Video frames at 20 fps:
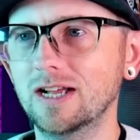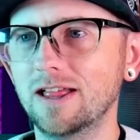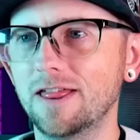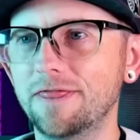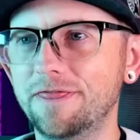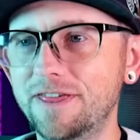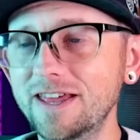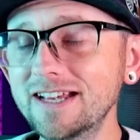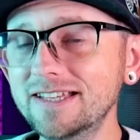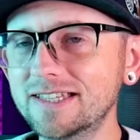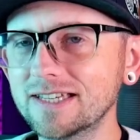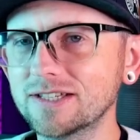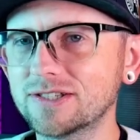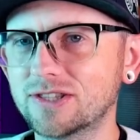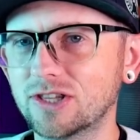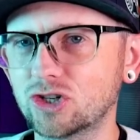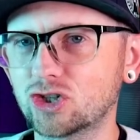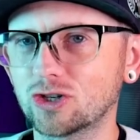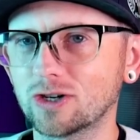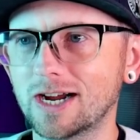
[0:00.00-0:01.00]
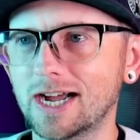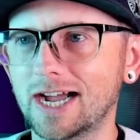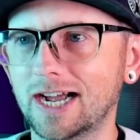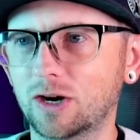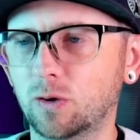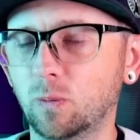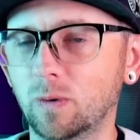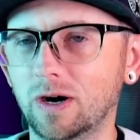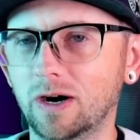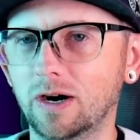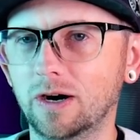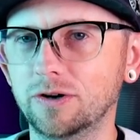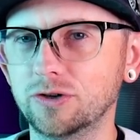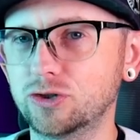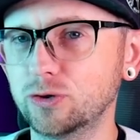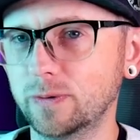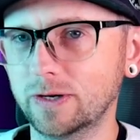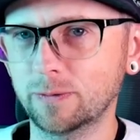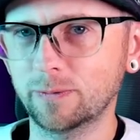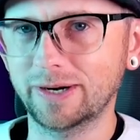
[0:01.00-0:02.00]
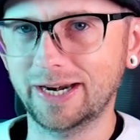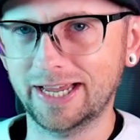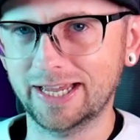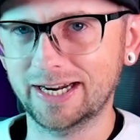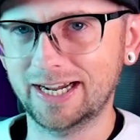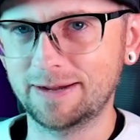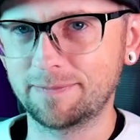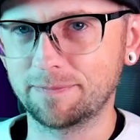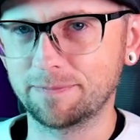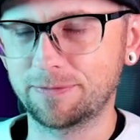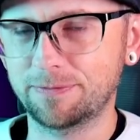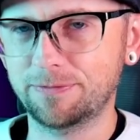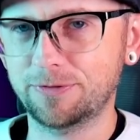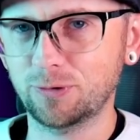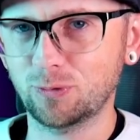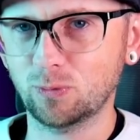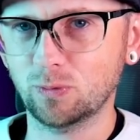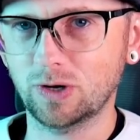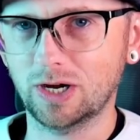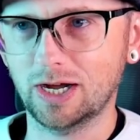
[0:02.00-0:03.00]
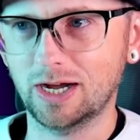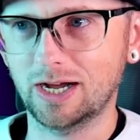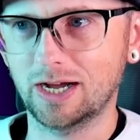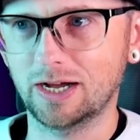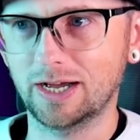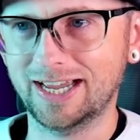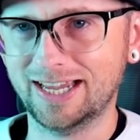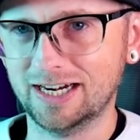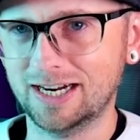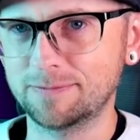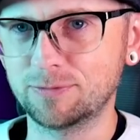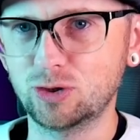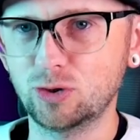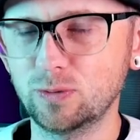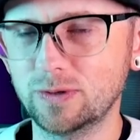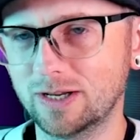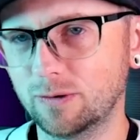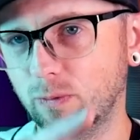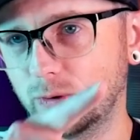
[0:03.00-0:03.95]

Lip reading: This is the track where doing what Anaheim 2 did,